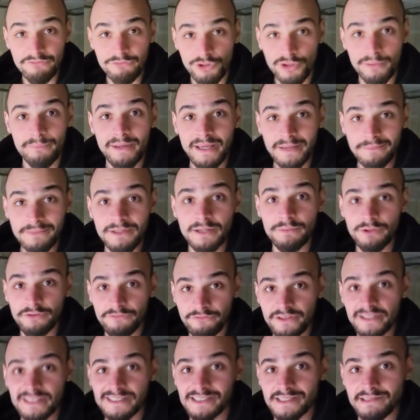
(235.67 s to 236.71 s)
for a BMW
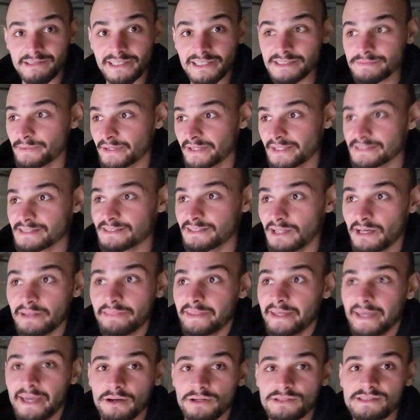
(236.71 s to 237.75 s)
3 Series because
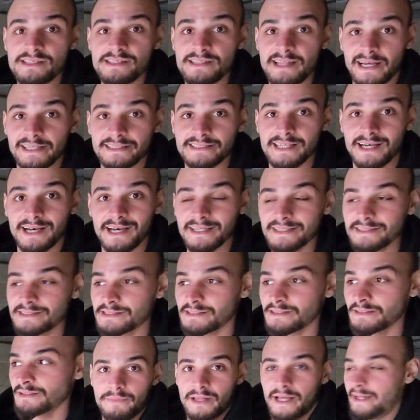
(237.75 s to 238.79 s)
nothing else is that
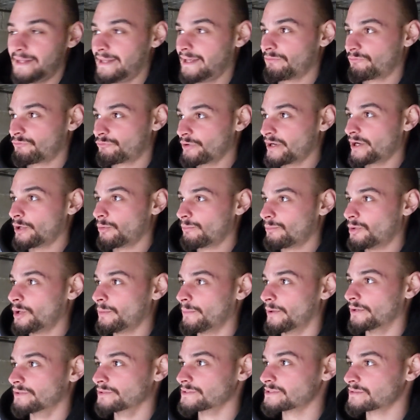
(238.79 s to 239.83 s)
size. Like, they're real
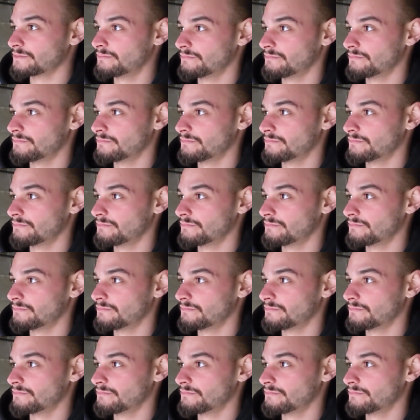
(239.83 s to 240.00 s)
Momos.